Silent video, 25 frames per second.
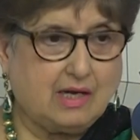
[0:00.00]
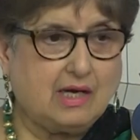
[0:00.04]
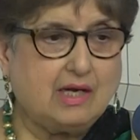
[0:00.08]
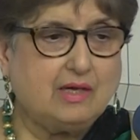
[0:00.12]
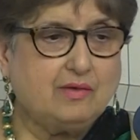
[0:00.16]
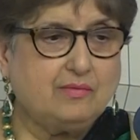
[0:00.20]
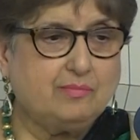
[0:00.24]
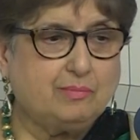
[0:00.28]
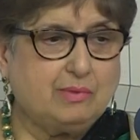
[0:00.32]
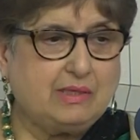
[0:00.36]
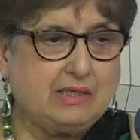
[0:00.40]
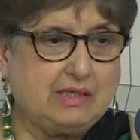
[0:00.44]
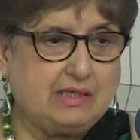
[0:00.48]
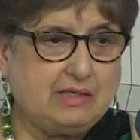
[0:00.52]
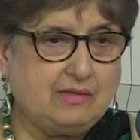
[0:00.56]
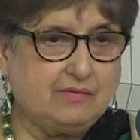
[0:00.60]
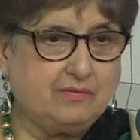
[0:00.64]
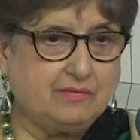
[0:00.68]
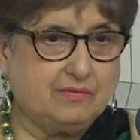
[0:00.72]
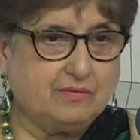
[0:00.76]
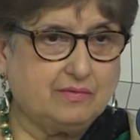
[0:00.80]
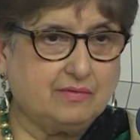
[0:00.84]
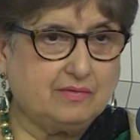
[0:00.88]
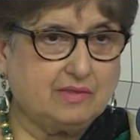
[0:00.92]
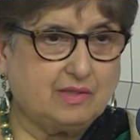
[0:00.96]
I
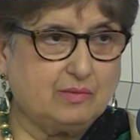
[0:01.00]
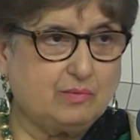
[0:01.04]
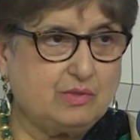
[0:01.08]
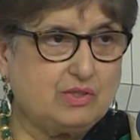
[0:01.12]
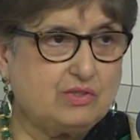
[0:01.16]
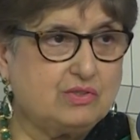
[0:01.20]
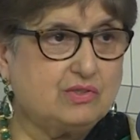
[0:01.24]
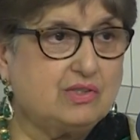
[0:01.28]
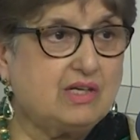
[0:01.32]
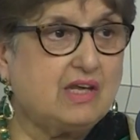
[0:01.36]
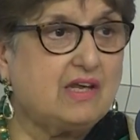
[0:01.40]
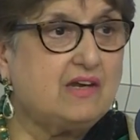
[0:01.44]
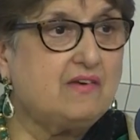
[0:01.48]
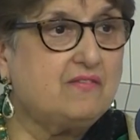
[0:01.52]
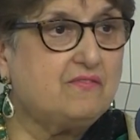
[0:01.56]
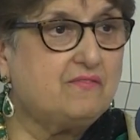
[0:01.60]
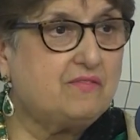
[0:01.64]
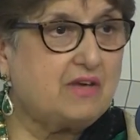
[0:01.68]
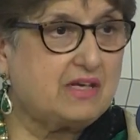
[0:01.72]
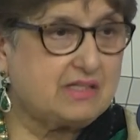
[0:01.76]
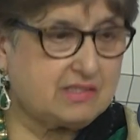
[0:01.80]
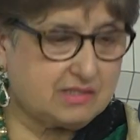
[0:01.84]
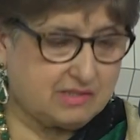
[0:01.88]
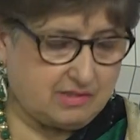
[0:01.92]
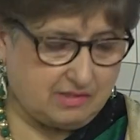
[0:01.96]
believe that we should
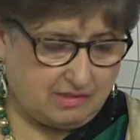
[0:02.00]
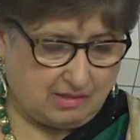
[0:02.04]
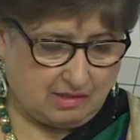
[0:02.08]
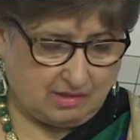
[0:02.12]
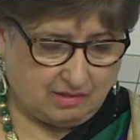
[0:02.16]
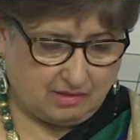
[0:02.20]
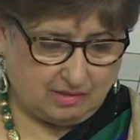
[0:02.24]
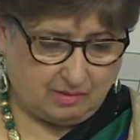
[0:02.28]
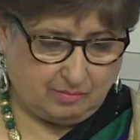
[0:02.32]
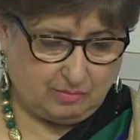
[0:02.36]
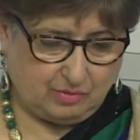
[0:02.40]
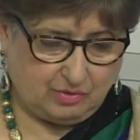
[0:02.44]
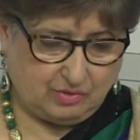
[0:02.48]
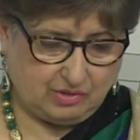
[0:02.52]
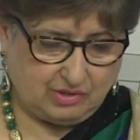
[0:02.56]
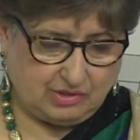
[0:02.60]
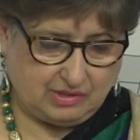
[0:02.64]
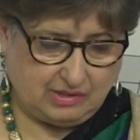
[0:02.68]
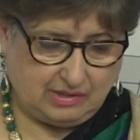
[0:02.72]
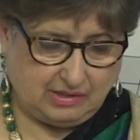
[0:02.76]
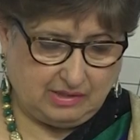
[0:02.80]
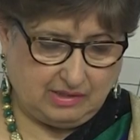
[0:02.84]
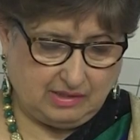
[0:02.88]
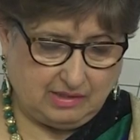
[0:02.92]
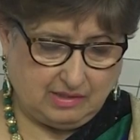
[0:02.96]
invest in our
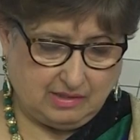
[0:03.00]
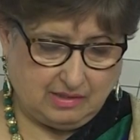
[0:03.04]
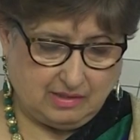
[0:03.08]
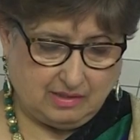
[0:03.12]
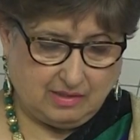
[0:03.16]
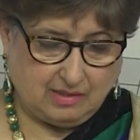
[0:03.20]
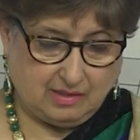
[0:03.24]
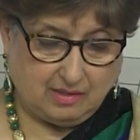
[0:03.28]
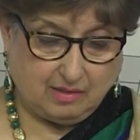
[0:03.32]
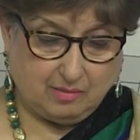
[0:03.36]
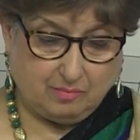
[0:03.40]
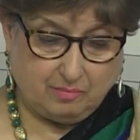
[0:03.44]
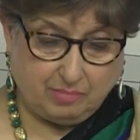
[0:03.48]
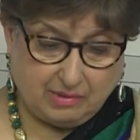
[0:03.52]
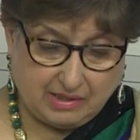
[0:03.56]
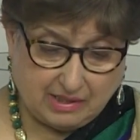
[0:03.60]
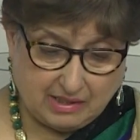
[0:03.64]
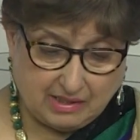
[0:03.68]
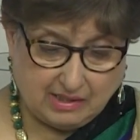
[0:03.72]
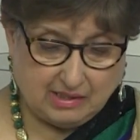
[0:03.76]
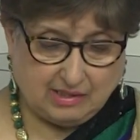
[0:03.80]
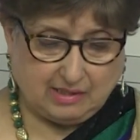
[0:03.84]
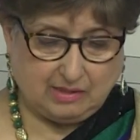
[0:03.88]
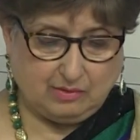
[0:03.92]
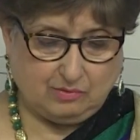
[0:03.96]
community,
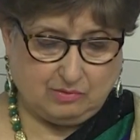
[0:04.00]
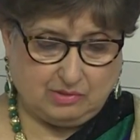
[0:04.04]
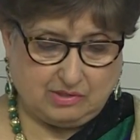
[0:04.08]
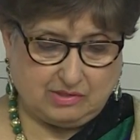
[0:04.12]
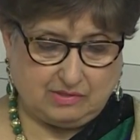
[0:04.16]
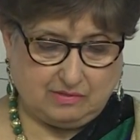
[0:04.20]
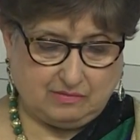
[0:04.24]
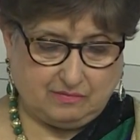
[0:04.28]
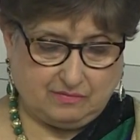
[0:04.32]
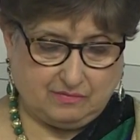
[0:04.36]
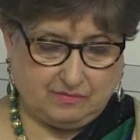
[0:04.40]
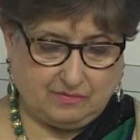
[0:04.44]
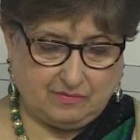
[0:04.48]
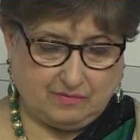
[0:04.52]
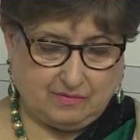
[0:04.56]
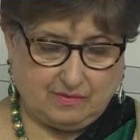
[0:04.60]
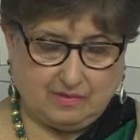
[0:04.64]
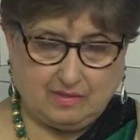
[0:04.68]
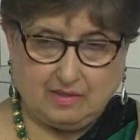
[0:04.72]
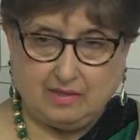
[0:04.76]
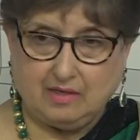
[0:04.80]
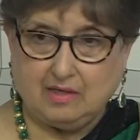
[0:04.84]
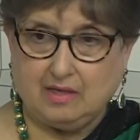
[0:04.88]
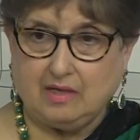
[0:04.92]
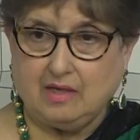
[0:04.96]
be inclusive,
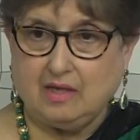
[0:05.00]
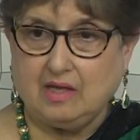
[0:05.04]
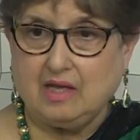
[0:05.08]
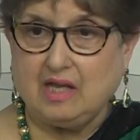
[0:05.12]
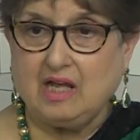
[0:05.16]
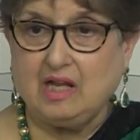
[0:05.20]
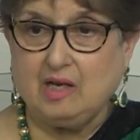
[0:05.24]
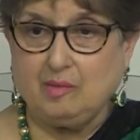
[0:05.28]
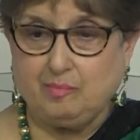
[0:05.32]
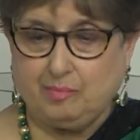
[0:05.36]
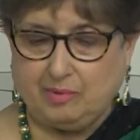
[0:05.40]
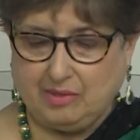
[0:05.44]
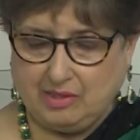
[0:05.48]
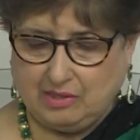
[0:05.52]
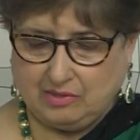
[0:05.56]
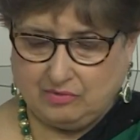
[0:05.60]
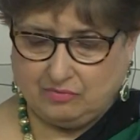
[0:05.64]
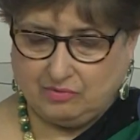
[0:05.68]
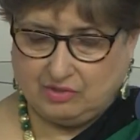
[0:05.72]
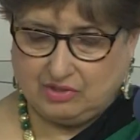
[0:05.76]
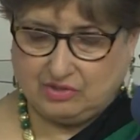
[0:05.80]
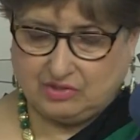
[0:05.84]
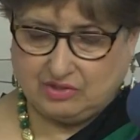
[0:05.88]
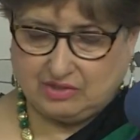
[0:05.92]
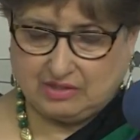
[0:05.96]
help
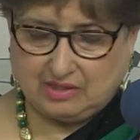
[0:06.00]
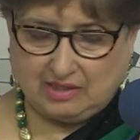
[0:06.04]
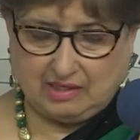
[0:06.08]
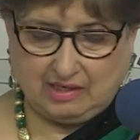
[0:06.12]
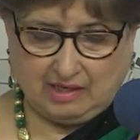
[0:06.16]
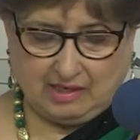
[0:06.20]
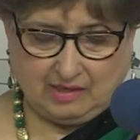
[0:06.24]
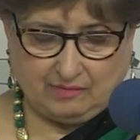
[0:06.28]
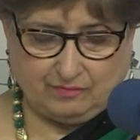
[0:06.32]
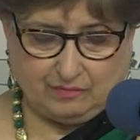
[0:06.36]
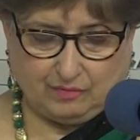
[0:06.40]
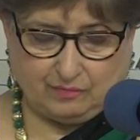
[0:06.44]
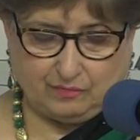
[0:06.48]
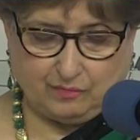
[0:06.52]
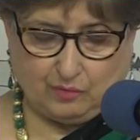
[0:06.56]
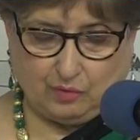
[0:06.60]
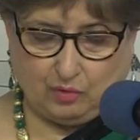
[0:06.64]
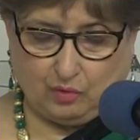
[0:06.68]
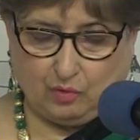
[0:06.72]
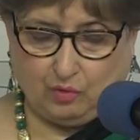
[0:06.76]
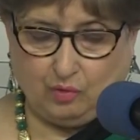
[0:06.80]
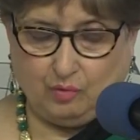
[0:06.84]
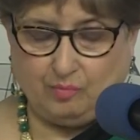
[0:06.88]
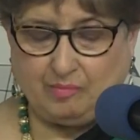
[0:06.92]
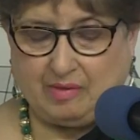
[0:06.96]
enrich the life of
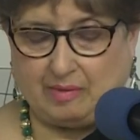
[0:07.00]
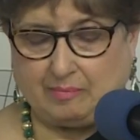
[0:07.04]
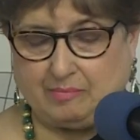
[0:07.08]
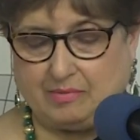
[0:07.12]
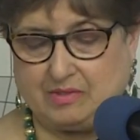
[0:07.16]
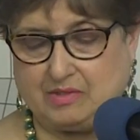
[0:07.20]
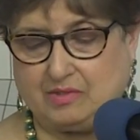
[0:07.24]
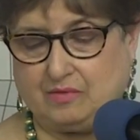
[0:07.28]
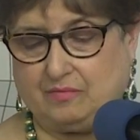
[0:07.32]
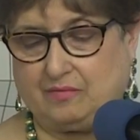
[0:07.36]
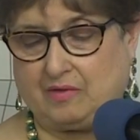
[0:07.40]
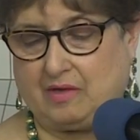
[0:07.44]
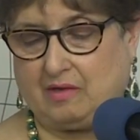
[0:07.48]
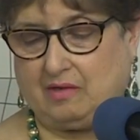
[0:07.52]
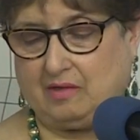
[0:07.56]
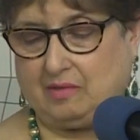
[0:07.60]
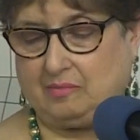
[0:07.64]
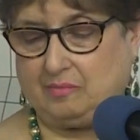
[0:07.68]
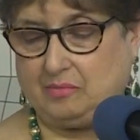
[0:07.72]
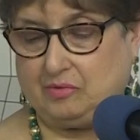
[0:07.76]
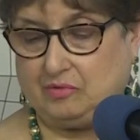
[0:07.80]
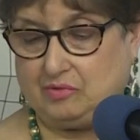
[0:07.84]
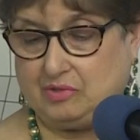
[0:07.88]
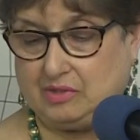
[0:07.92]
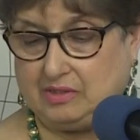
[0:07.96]
all members of our
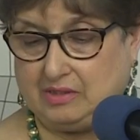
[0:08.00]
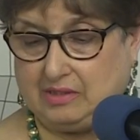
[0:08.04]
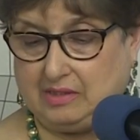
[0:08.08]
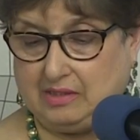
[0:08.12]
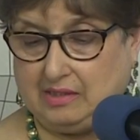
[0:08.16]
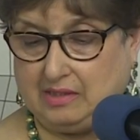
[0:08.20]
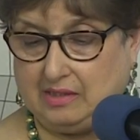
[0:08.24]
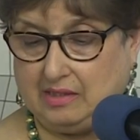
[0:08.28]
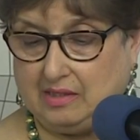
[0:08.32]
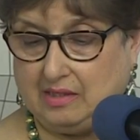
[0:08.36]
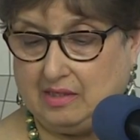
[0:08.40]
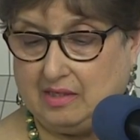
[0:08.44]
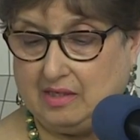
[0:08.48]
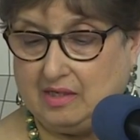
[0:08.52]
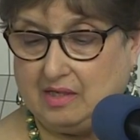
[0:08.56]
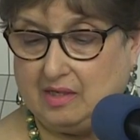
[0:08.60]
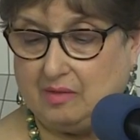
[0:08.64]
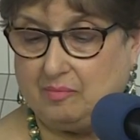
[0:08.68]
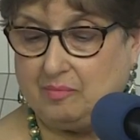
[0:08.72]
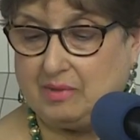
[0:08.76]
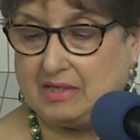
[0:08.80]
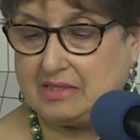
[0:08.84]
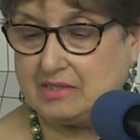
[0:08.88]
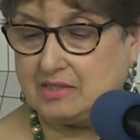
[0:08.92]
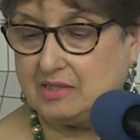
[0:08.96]
community.
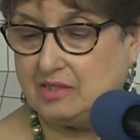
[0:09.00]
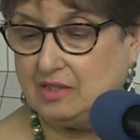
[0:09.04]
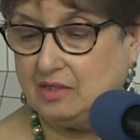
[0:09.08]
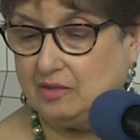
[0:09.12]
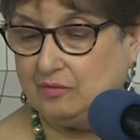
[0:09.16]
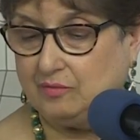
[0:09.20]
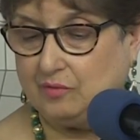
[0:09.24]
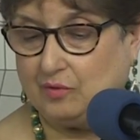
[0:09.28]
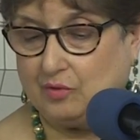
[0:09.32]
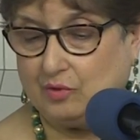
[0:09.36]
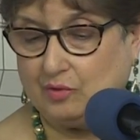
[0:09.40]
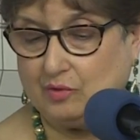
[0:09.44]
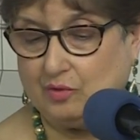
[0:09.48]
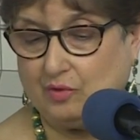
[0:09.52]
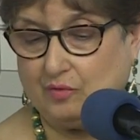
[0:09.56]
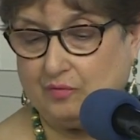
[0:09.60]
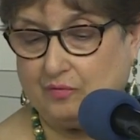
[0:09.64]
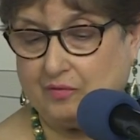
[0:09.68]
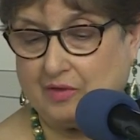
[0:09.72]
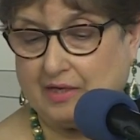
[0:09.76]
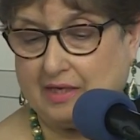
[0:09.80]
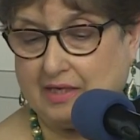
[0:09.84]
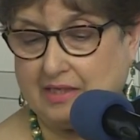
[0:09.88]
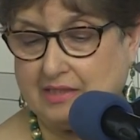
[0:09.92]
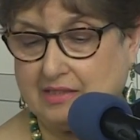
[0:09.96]
Best thing of all, you'll
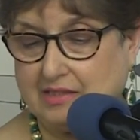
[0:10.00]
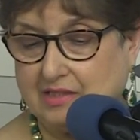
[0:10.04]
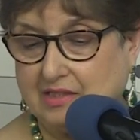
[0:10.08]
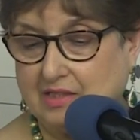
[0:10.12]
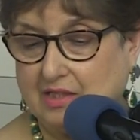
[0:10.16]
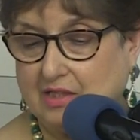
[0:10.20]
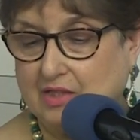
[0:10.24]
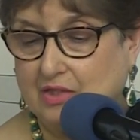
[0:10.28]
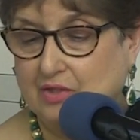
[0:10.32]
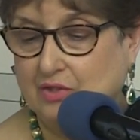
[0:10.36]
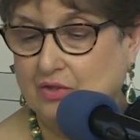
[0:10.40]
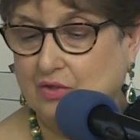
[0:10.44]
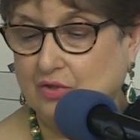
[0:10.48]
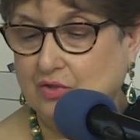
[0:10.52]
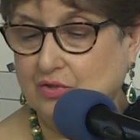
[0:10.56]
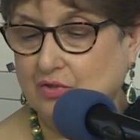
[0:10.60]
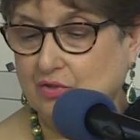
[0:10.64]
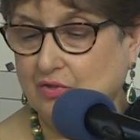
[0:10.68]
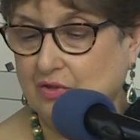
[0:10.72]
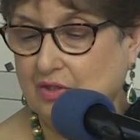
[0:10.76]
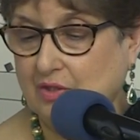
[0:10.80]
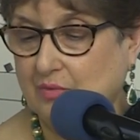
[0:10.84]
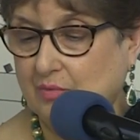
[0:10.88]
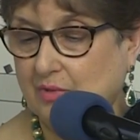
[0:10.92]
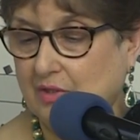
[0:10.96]
find not
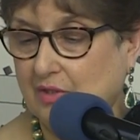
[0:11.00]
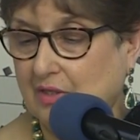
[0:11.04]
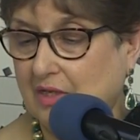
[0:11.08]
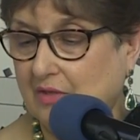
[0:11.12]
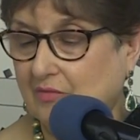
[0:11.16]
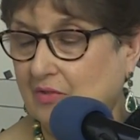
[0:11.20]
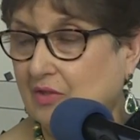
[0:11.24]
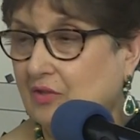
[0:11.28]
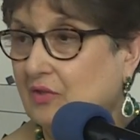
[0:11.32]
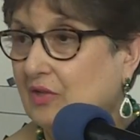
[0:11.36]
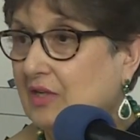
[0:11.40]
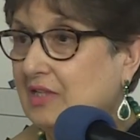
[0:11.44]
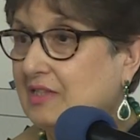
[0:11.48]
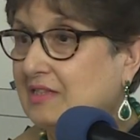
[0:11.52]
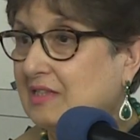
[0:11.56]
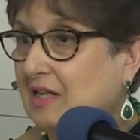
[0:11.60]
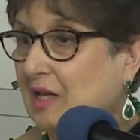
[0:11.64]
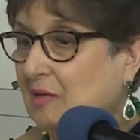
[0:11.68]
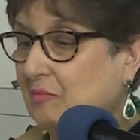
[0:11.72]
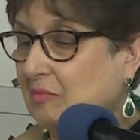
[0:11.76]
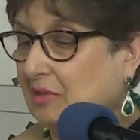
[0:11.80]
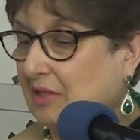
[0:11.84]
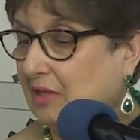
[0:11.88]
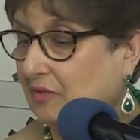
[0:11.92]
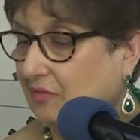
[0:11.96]
only will you have a great
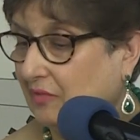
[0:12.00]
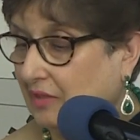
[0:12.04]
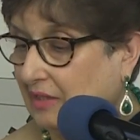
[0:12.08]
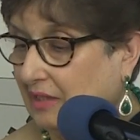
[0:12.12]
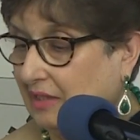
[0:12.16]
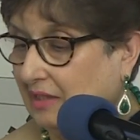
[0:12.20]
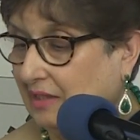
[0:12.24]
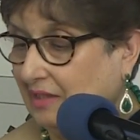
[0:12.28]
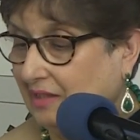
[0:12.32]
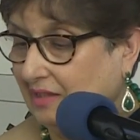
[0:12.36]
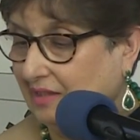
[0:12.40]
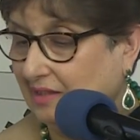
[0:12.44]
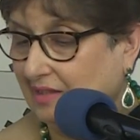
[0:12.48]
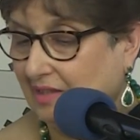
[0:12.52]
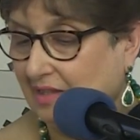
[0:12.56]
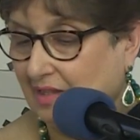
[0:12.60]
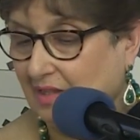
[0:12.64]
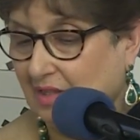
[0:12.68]
time giving,